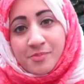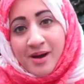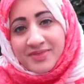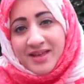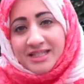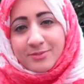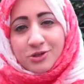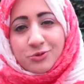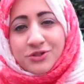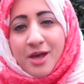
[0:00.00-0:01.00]
remind that
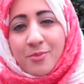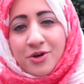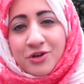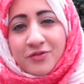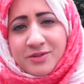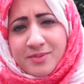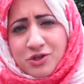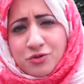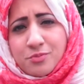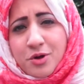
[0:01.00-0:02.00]
special someone of a
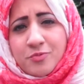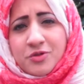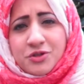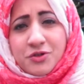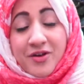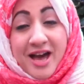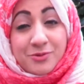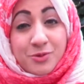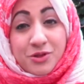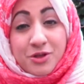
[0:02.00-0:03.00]
special moment you've
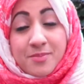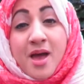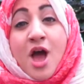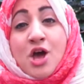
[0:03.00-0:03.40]
had with them.